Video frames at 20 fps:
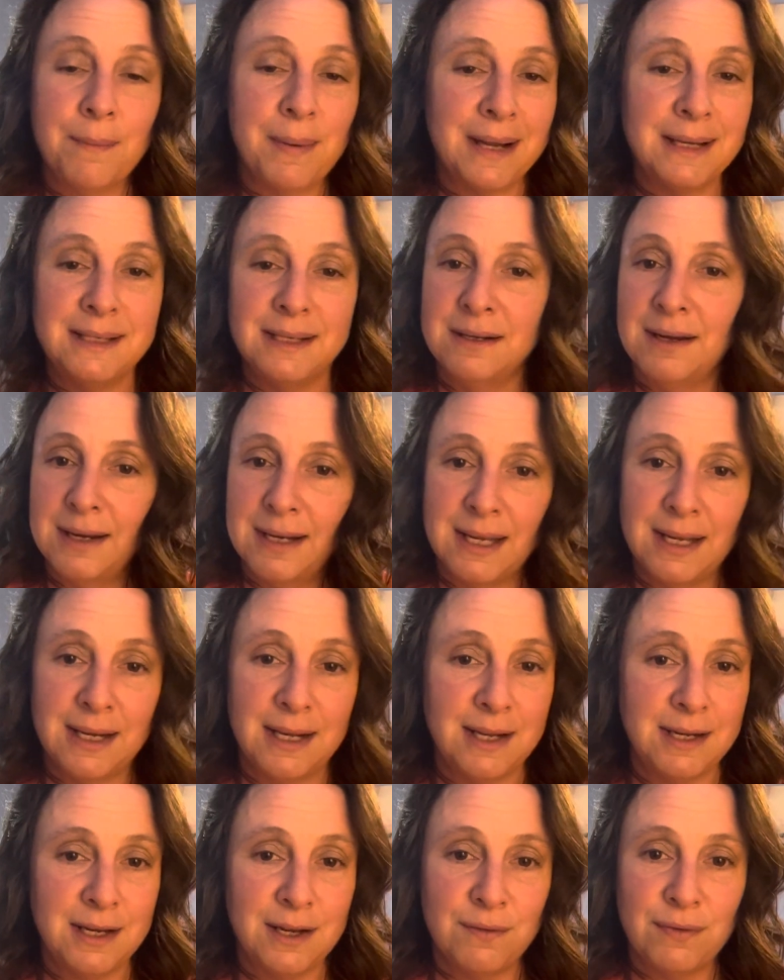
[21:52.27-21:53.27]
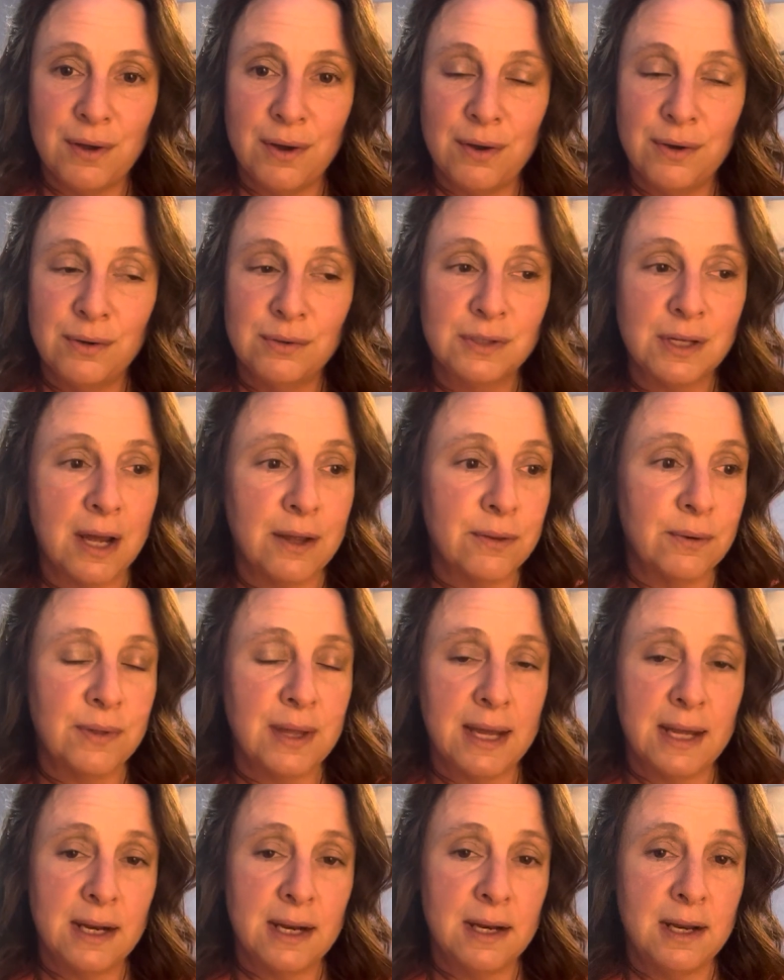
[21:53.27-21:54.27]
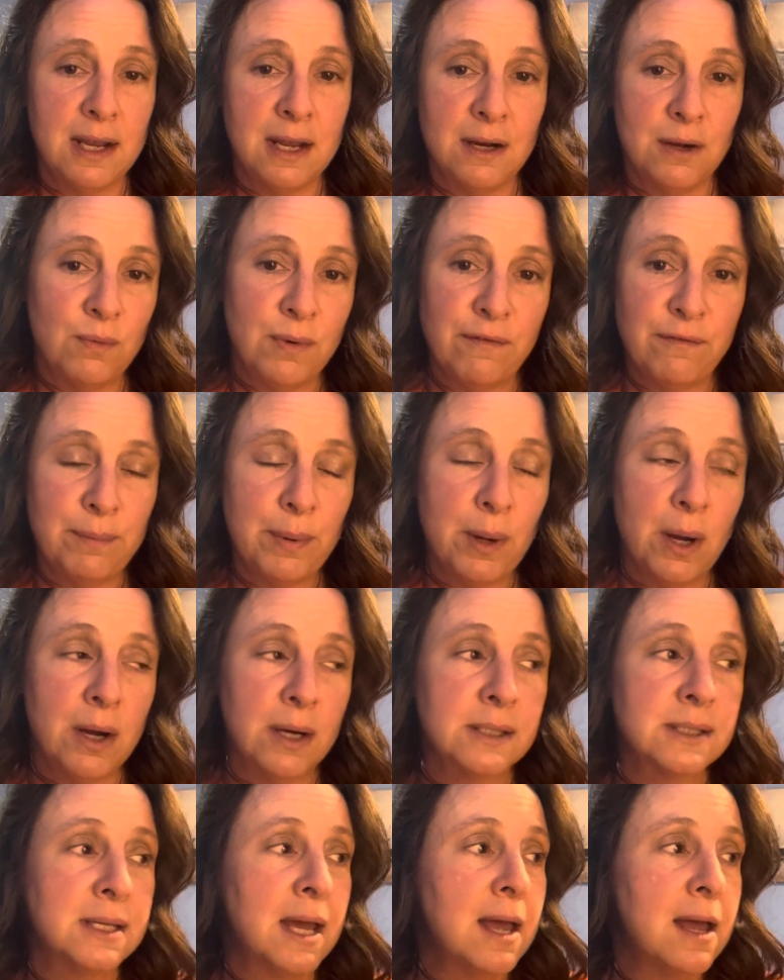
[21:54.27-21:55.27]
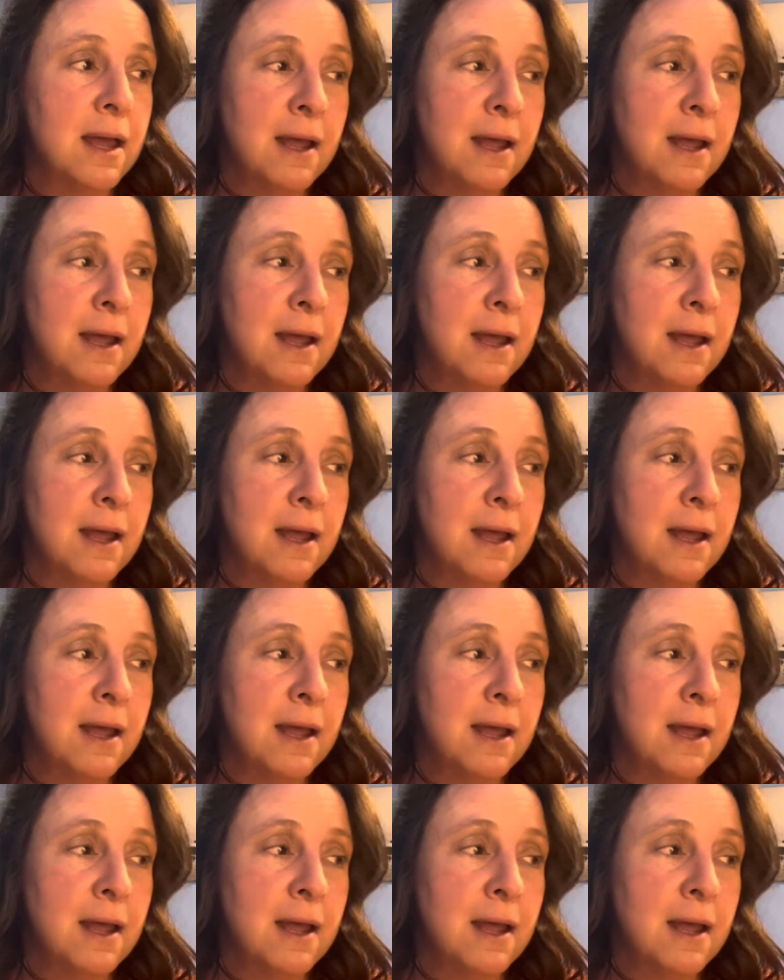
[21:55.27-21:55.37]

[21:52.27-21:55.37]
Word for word: I did not get any of those other than in a whiff box.